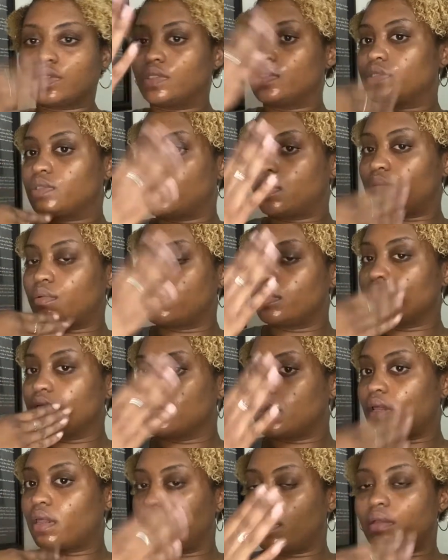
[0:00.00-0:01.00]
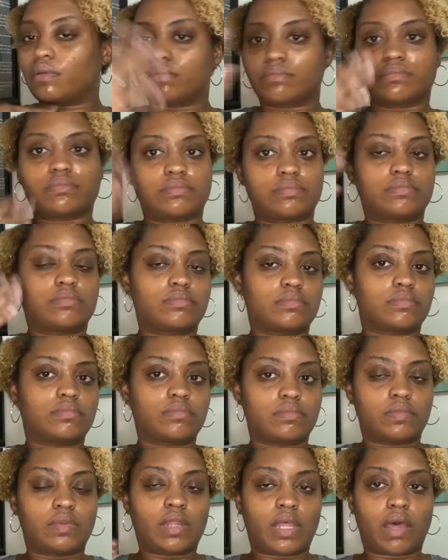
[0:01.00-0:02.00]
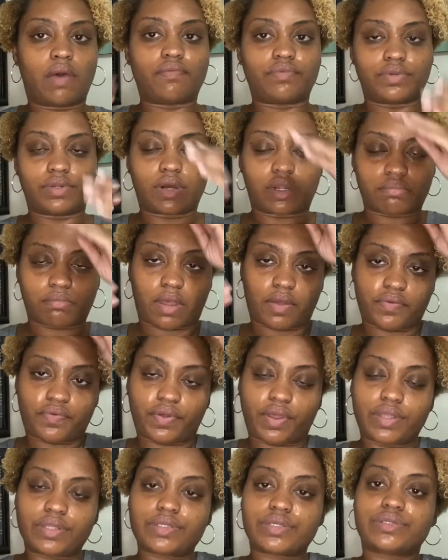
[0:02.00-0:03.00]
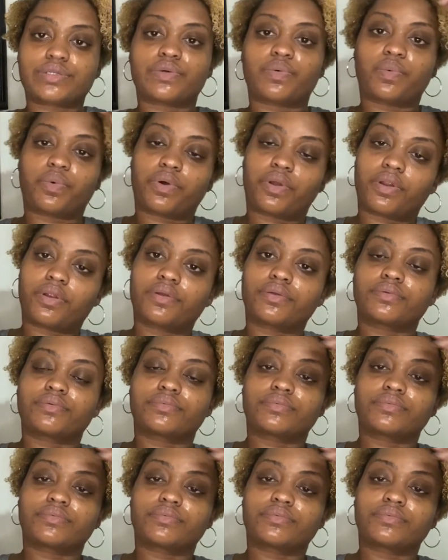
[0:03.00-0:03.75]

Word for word: so I don't look like I'm, um, I've dunked my face into water.